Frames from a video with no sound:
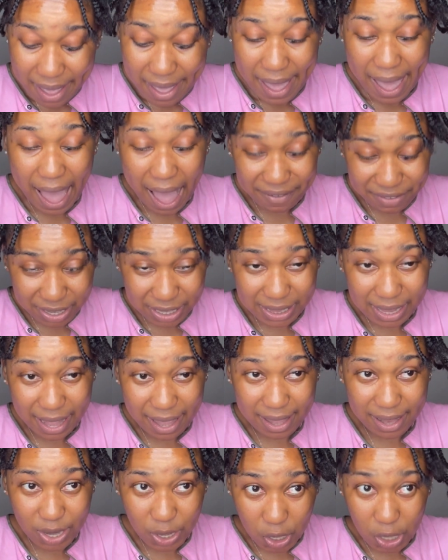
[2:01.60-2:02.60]
have a
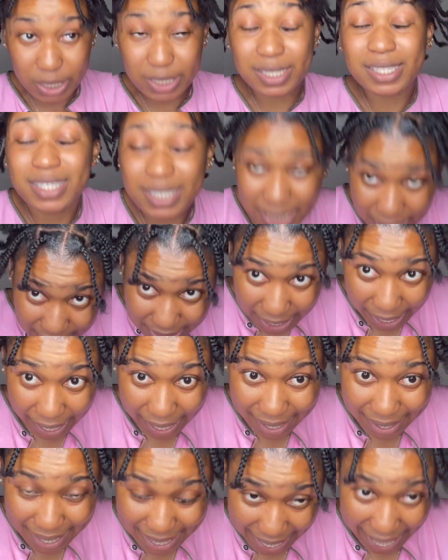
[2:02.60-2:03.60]
client on
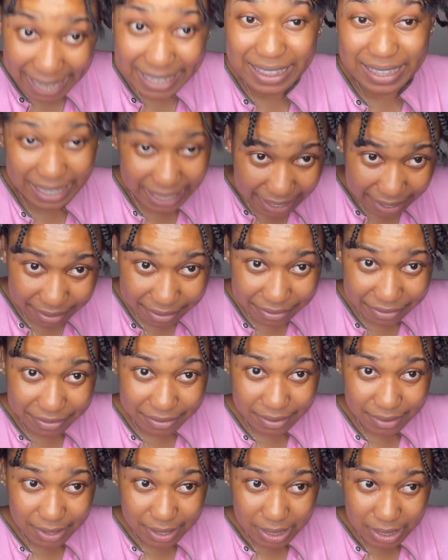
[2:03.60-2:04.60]
Sunday, and I leave
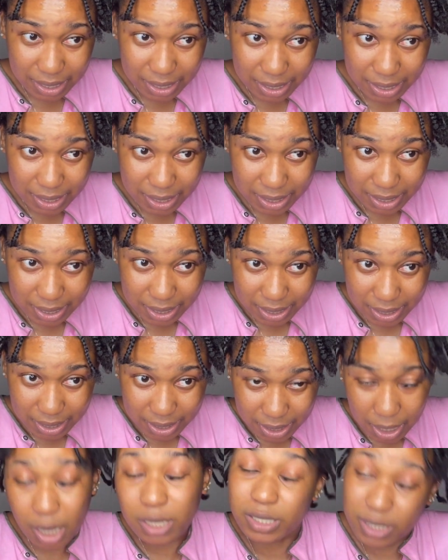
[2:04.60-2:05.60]

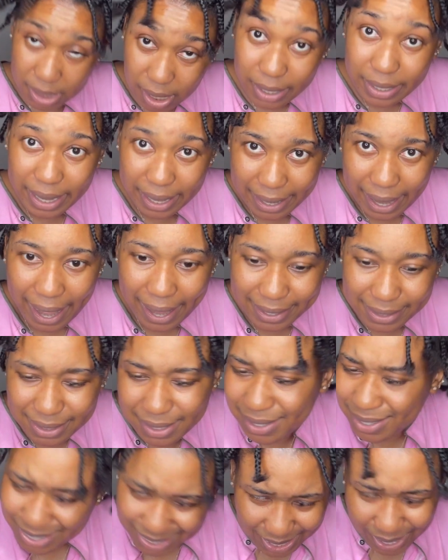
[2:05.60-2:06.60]
on Sunday night.
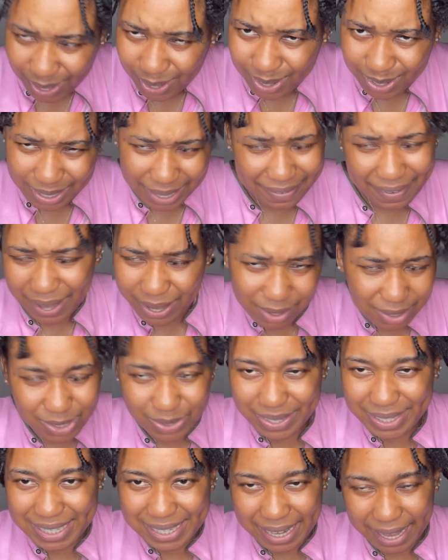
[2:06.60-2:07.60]
So if I don't do
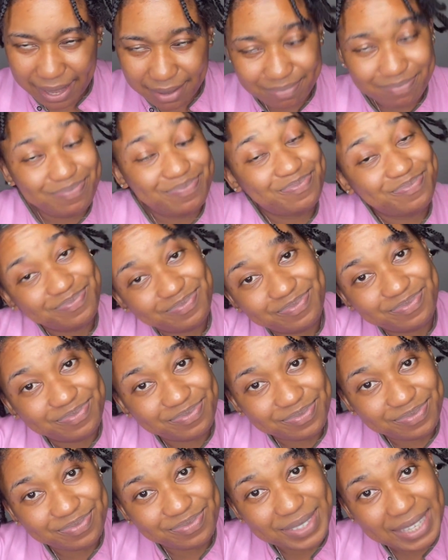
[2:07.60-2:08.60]
it today,
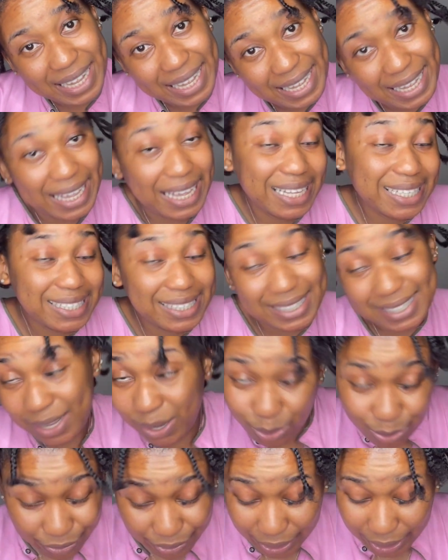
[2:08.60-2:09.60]
it's
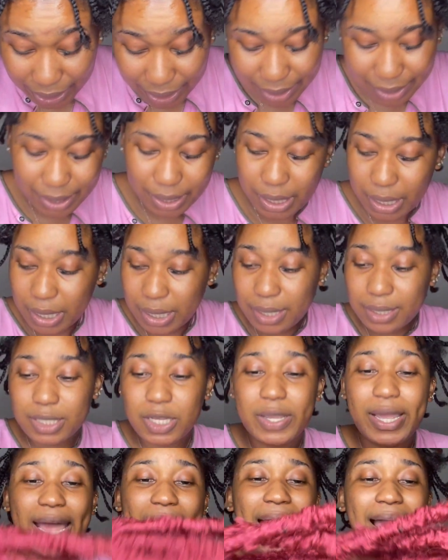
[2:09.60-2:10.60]
over.
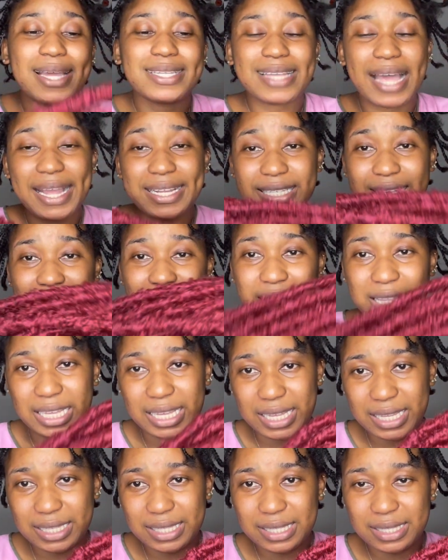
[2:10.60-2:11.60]
So guys, I did
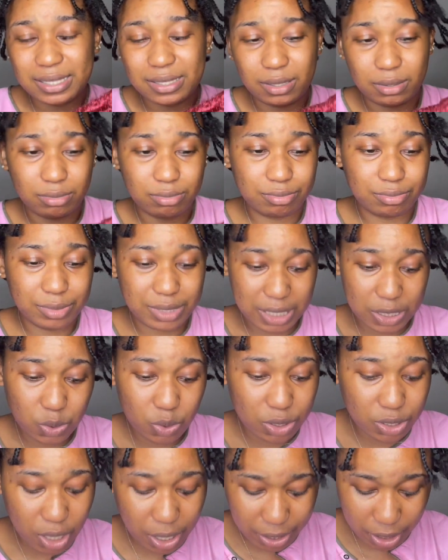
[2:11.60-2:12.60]
this. This
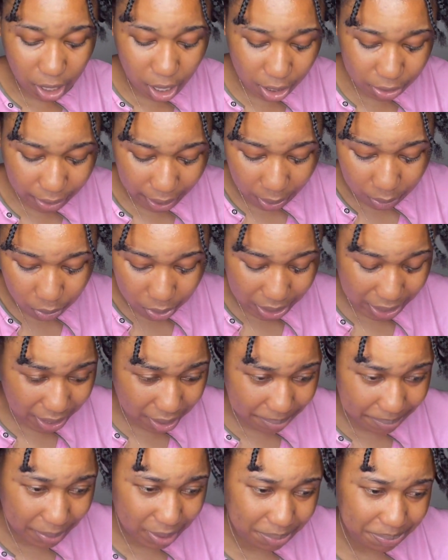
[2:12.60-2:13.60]
was not the color I
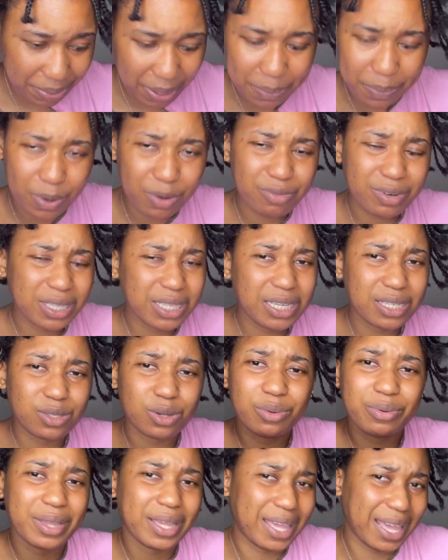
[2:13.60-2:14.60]
wanted, but people really
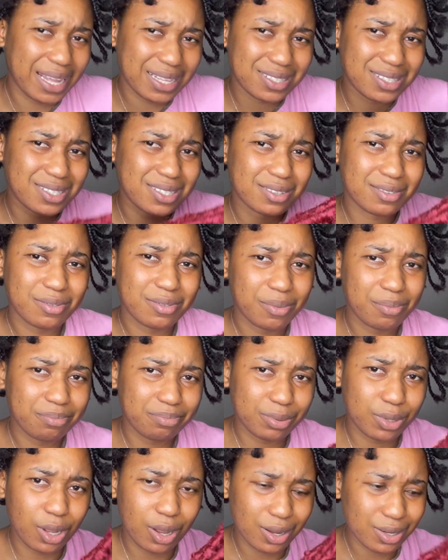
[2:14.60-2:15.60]
don't get
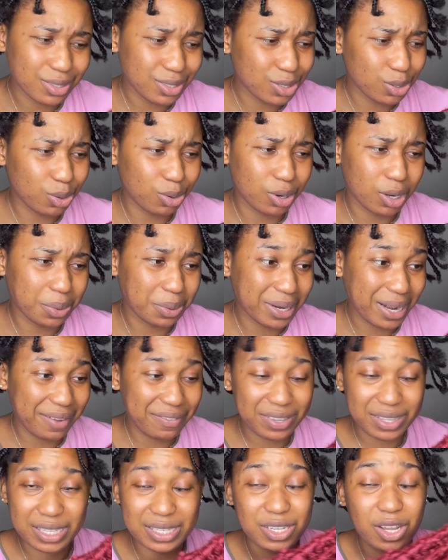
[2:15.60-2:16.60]
blonde or
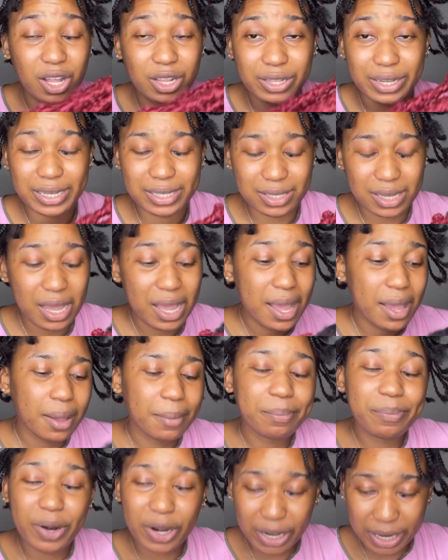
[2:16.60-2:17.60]
whatever this color is,
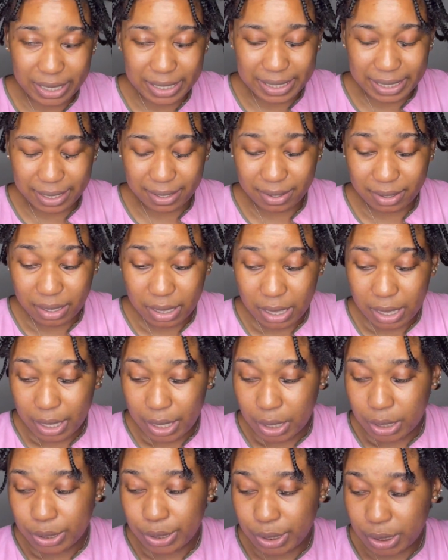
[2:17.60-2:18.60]
burgundy.
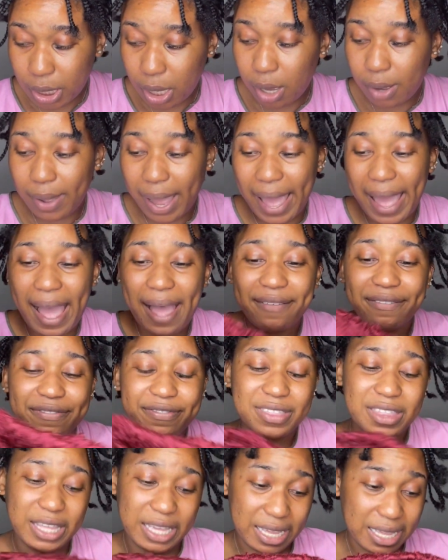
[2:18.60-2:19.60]
So I have
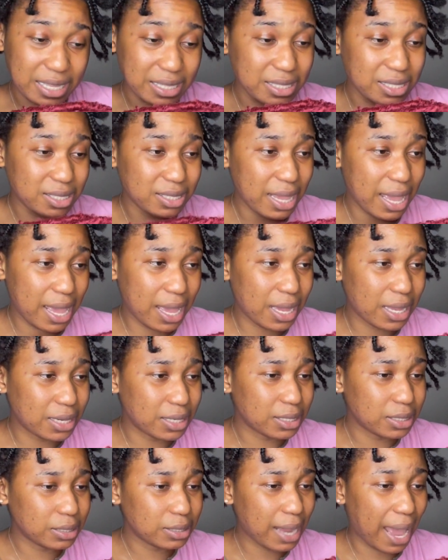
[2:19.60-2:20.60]
this,
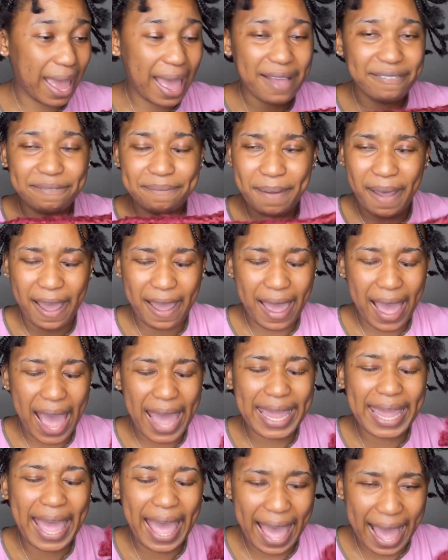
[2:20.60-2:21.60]
and I had
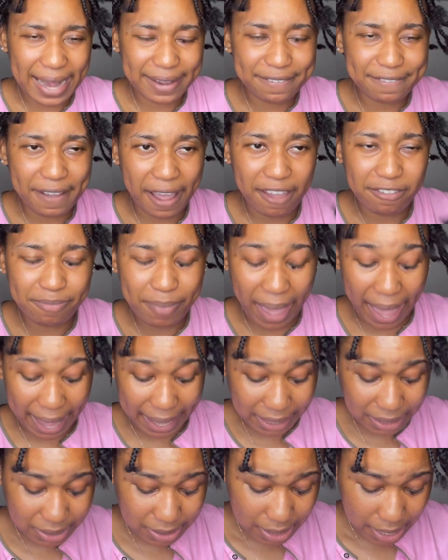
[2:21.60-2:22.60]
5
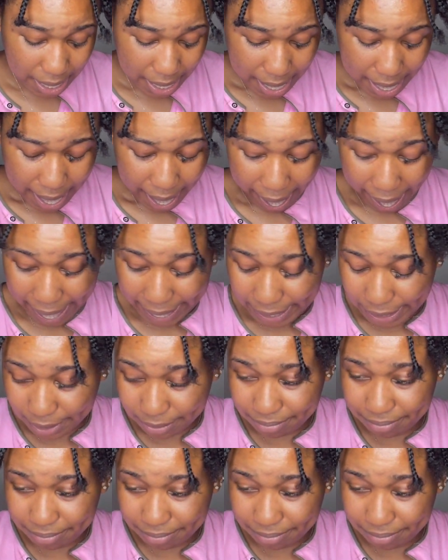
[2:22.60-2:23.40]
packs. I